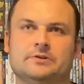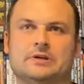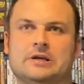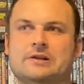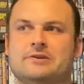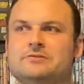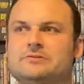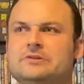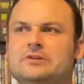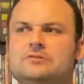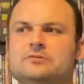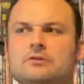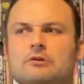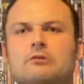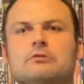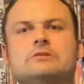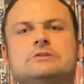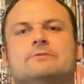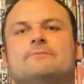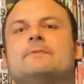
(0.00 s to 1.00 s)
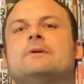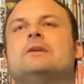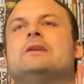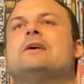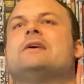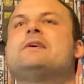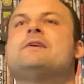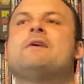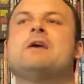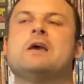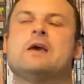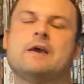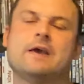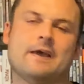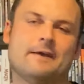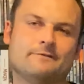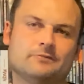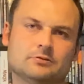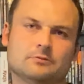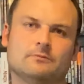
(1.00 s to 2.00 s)
And just ultimately,
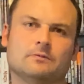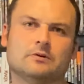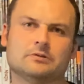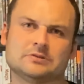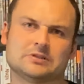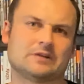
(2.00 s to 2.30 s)
if someone